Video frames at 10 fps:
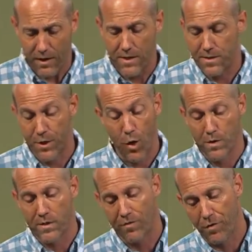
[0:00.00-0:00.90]
He said, no,
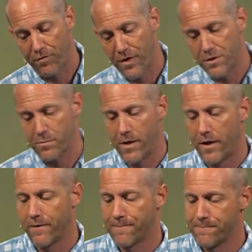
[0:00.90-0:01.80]
it's not far-fetched to
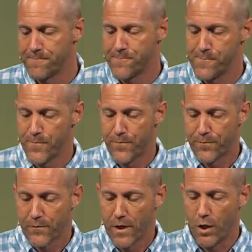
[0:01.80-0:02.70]
me.
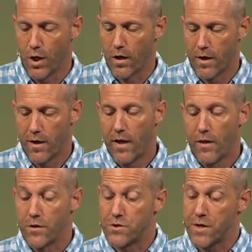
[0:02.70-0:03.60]
Look,
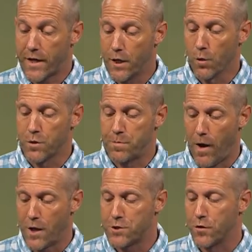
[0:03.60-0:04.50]
the secular
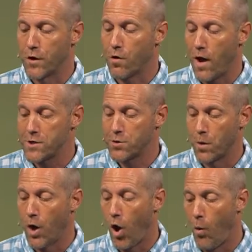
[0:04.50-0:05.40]
response to the Christ
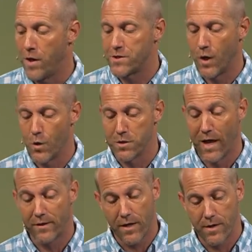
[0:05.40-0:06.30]
story always goes
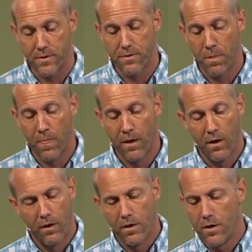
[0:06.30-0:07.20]
like this.
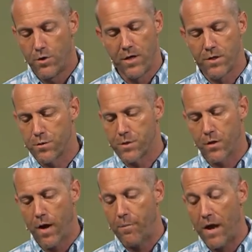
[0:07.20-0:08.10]
Jesus was a
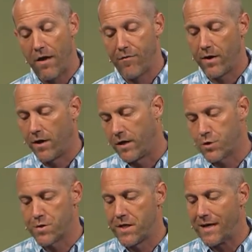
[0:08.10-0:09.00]
great prophet, an
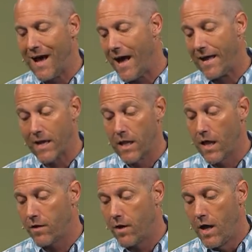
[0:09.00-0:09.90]
interesting guy. He had a
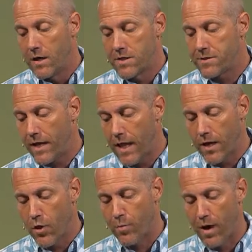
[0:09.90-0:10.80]
lot to say
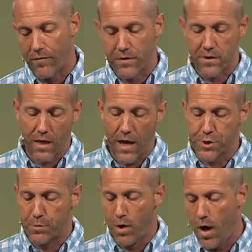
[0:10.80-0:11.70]
like other prophets,
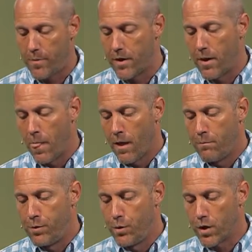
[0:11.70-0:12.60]
Elijah, Muhammad,
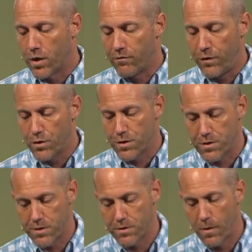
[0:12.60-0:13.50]
Buddha,
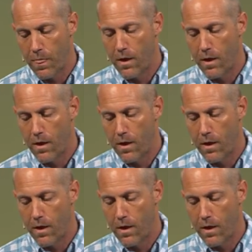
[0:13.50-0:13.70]
Confucius.